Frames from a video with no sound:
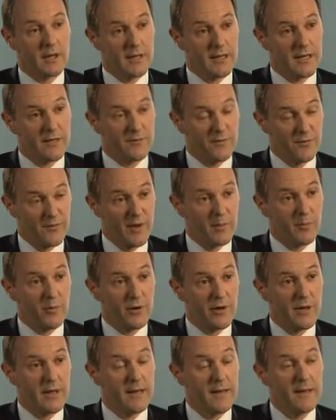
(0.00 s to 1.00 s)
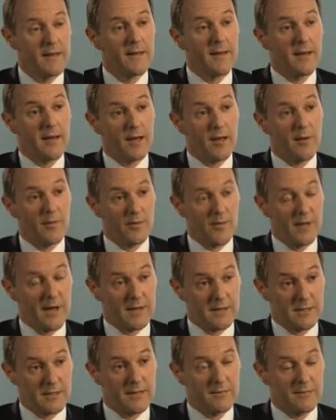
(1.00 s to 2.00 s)
in February.
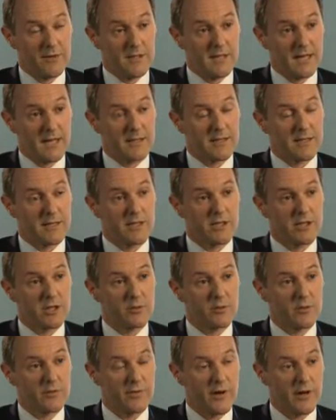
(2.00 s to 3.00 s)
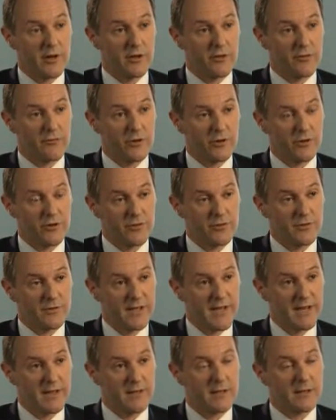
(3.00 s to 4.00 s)
That's given us access to a very good roster of
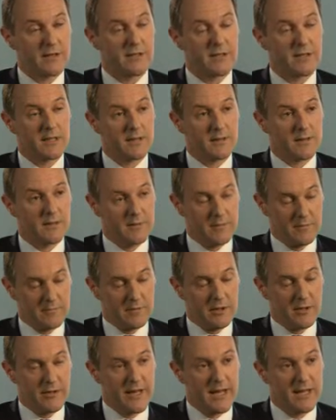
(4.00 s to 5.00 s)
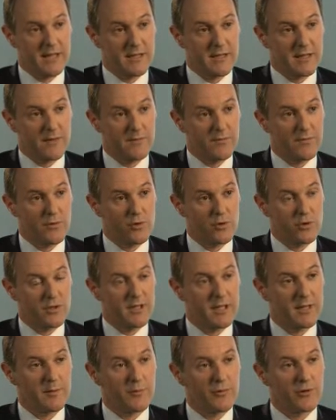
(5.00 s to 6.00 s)
tenants located in
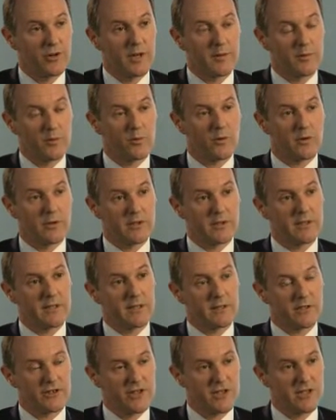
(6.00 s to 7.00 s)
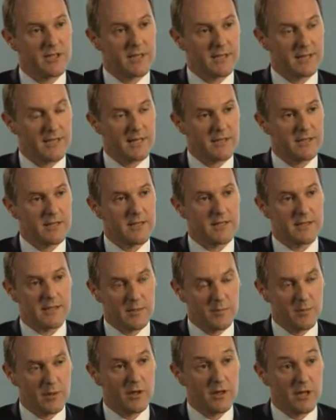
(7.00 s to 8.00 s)
14 prime quality logistics assets in
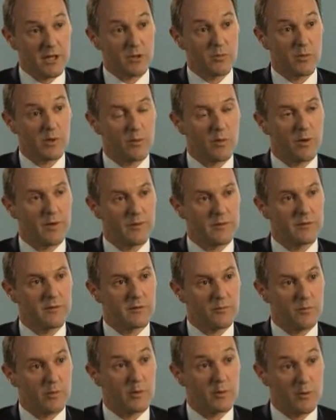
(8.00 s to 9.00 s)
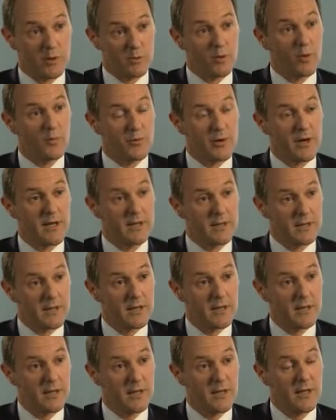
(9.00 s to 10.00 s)
the markets we want to operate
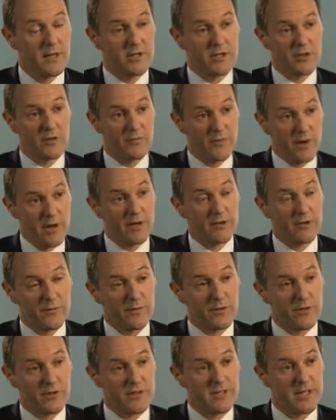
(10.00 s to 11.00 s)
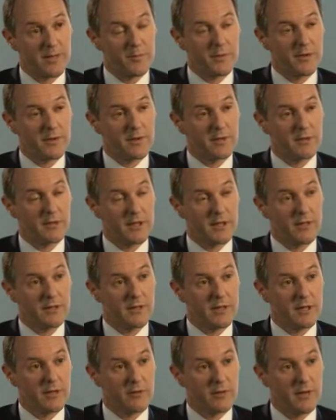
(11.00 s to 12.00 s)
in. So a very first step in
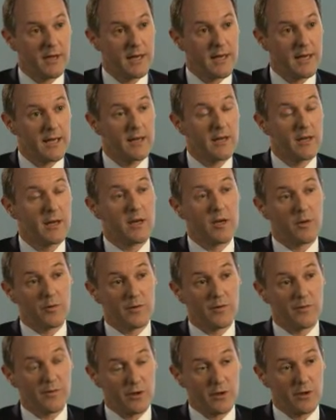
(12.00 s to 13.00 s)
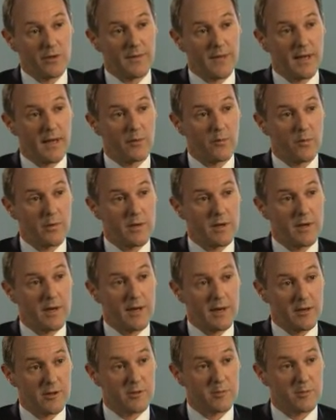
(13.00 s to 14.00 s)
the UK. We followed that with an
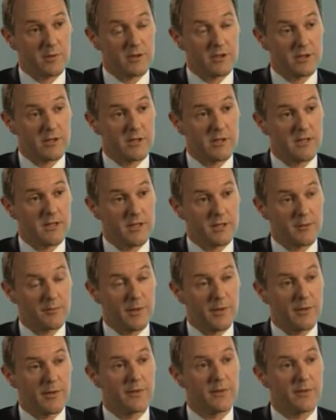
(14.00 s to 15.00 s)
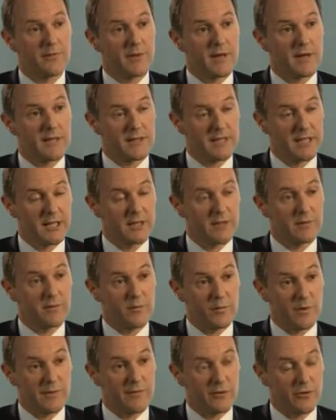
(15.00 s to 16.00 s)
announcement just last month of a deal
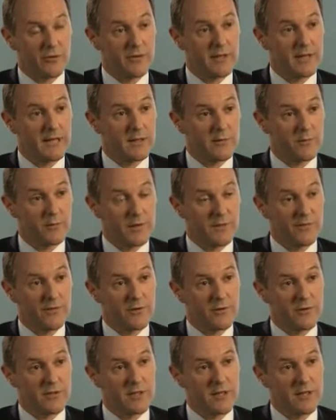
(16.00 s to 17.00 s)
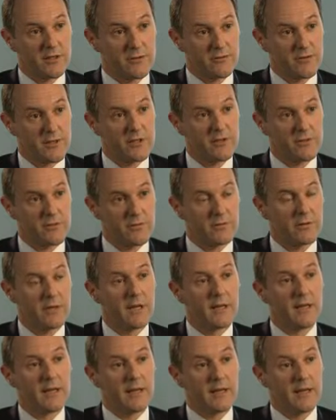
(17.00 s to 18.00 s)
we've agreed with Foncière de Rijon
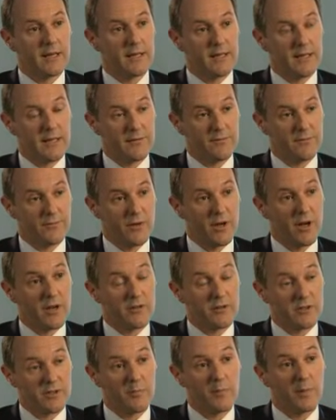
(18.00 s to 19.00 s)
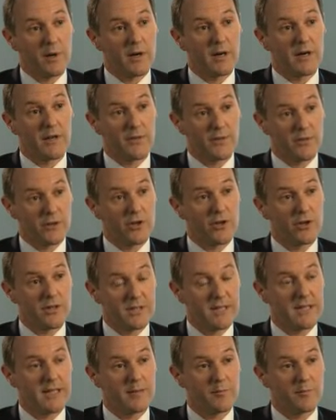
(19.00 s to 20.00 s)
in France to buy
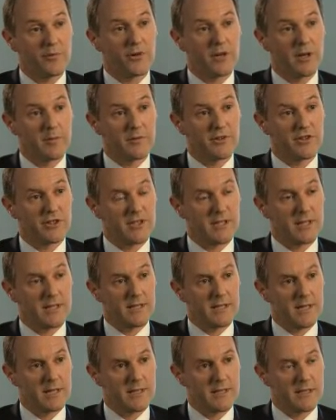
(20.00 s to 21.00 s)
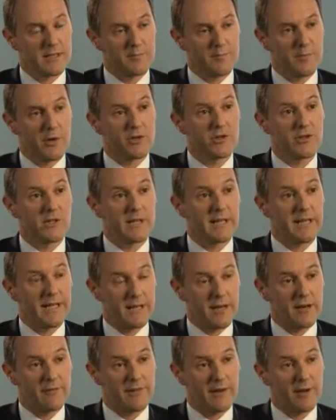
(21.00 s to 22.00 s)
13 prime logistics assets, mostly
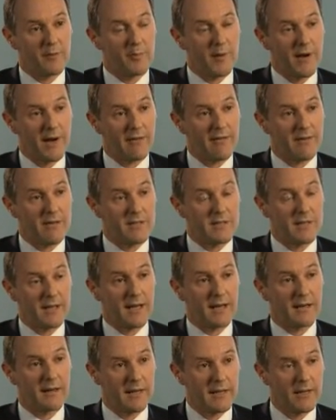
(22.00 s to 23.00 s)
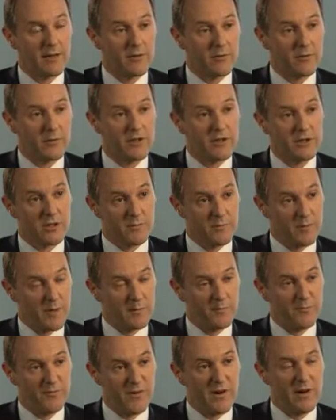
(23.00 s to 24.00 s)
in and around Paris and Lyon, which are
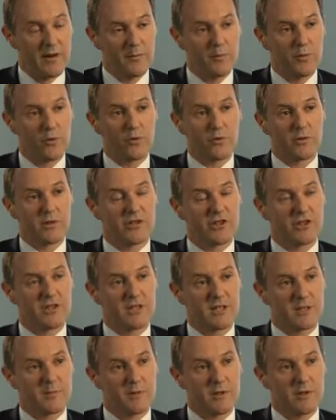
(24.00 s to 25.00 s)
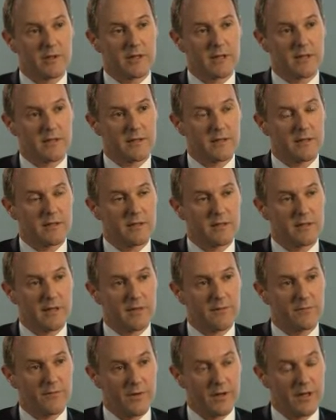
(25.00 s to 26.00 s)
very important logistics markets
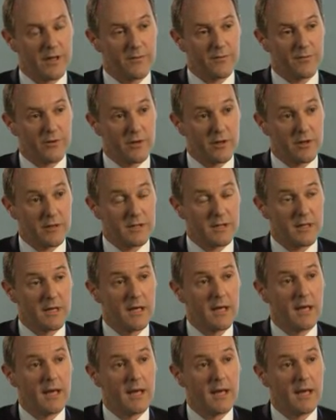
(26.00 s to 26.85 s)
in France.